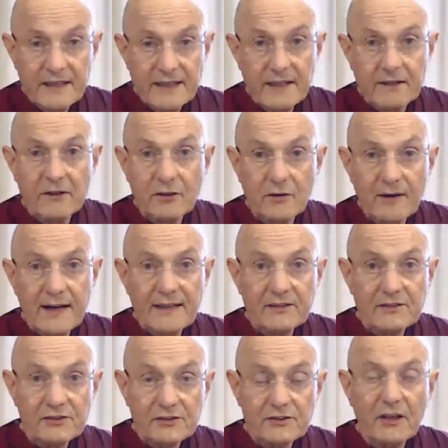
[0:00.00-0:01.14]
let somebody
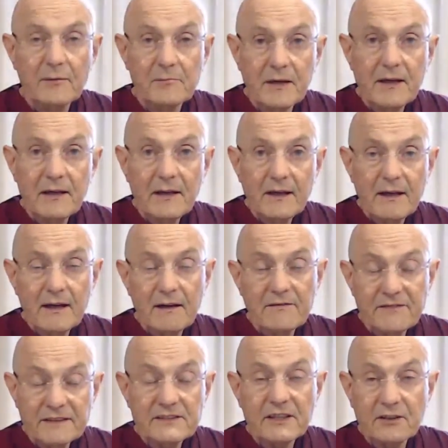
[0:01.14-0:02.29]
in who has some
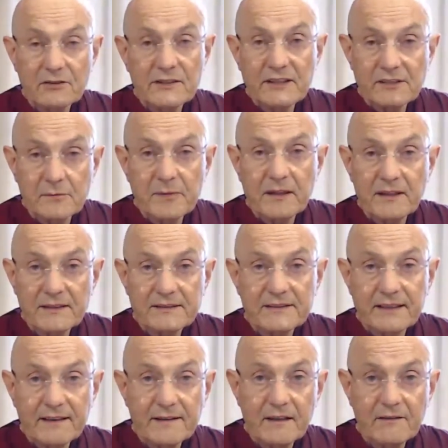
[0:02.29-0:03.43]
physical
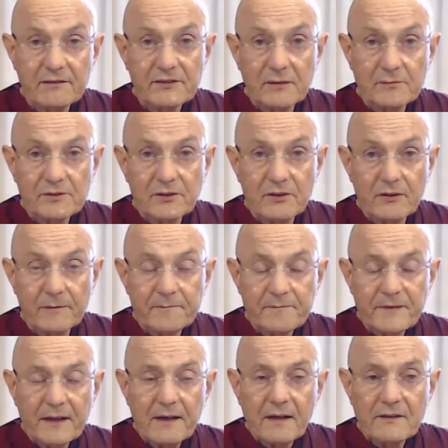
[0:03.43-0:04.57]
disability of some sort.
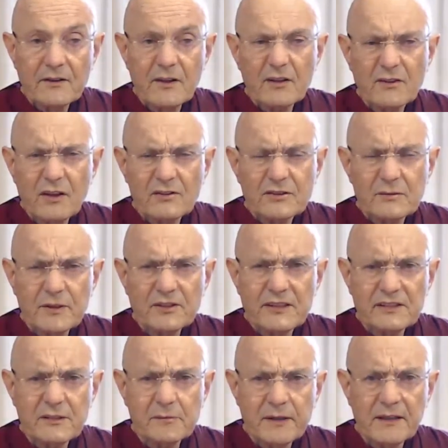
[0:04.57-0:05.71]
Not so
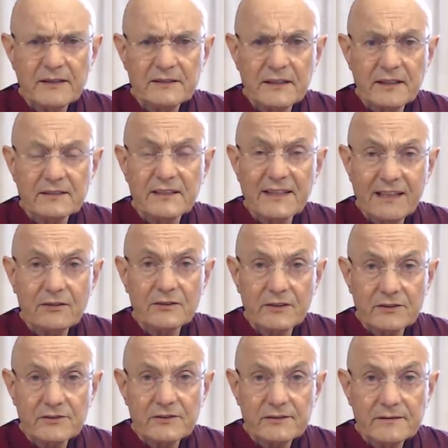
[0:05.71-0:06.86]
much disability as an
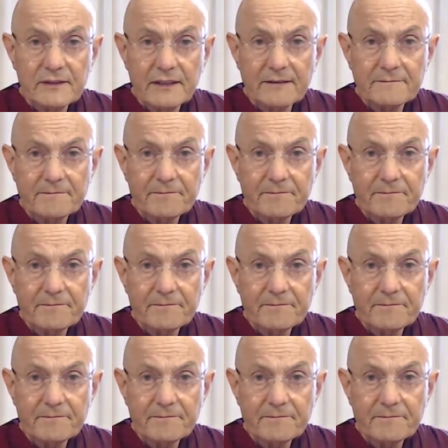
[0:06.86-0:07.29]
illness, yeah.